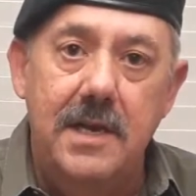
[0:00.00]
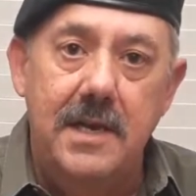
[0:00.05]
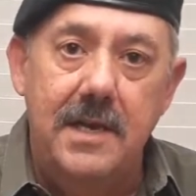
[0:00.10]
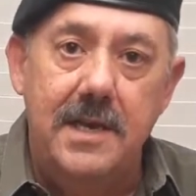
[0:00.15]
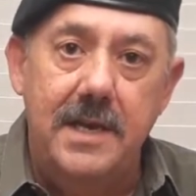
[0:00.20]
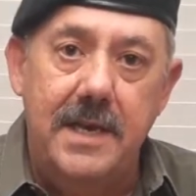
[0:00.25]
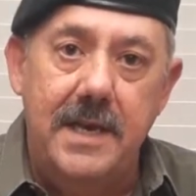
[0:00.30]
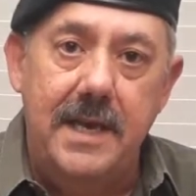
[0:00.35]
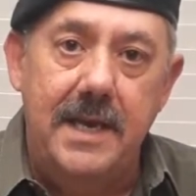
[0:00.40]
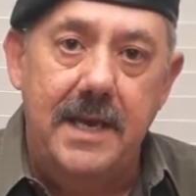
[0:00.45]

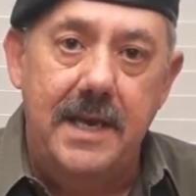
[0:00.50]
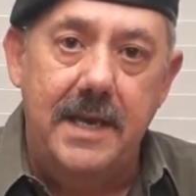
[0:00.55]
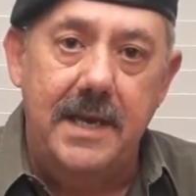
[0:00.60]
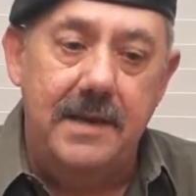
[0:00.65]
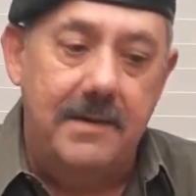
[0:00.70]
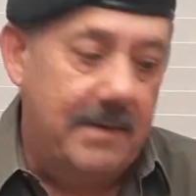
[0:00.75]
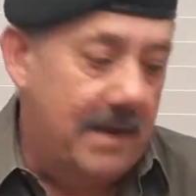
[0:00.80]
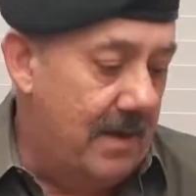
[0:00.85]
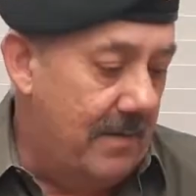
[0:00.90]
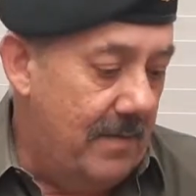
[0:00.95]

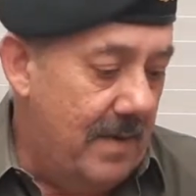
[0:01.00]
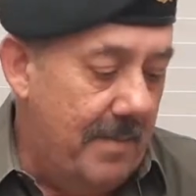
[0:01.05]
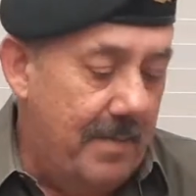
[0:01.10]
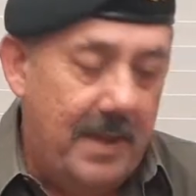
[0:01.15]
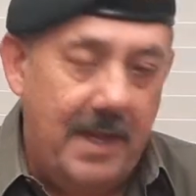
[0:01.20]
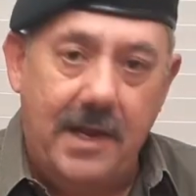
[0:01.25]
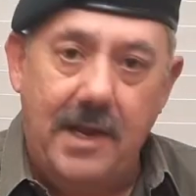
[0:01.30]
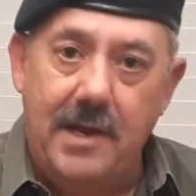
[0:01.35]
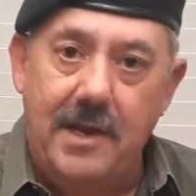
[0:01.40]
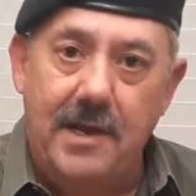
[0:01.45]
a
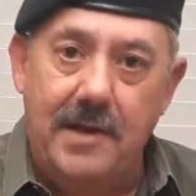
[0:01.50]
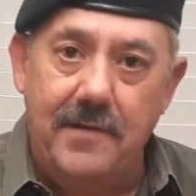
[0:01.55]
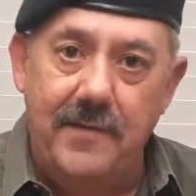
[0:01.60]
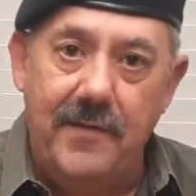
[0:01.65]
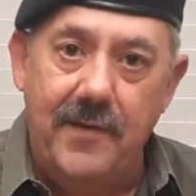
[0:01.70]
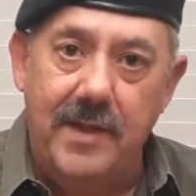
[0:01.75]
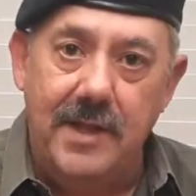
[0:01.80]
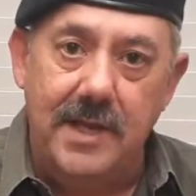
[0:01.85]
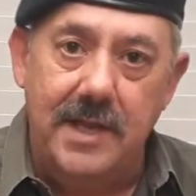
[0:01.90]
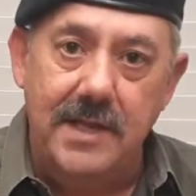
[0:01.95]
replica can
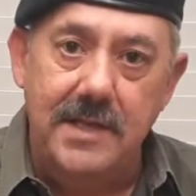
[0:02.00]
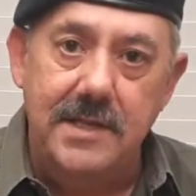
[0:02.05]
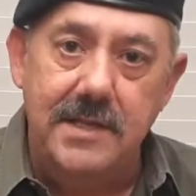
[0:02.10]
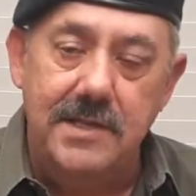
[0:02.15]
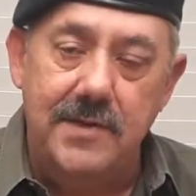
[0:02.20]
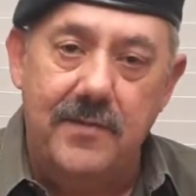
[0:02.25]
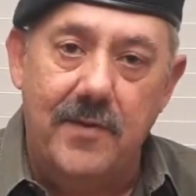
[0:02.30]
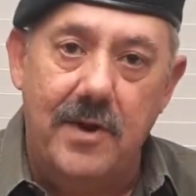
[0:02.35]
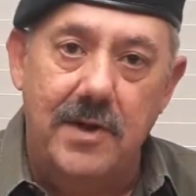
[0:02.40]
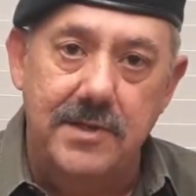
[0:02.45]
fill in as
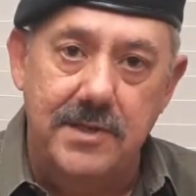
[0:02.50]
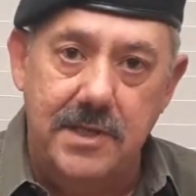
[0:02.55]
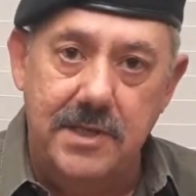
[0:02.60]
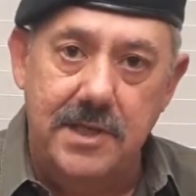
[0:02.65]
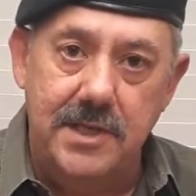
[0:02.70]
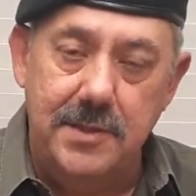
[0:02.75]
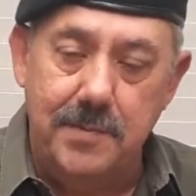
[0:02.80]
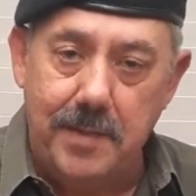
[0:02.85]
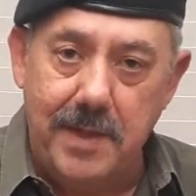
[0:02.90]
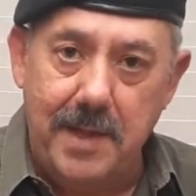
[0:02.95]
far as a
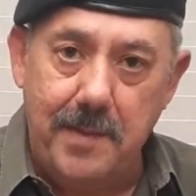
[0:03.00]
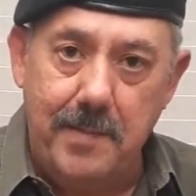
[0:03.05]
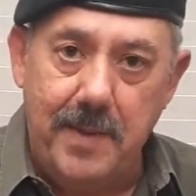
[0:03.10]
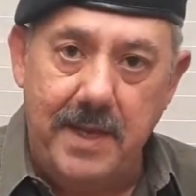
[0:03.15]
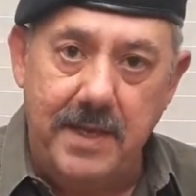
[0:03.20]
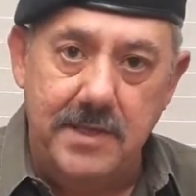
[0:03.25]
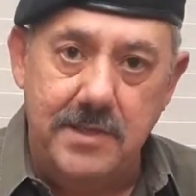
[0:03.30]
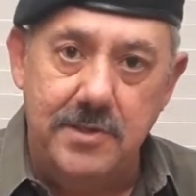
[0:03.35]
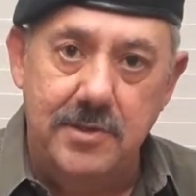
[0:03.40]
display piece.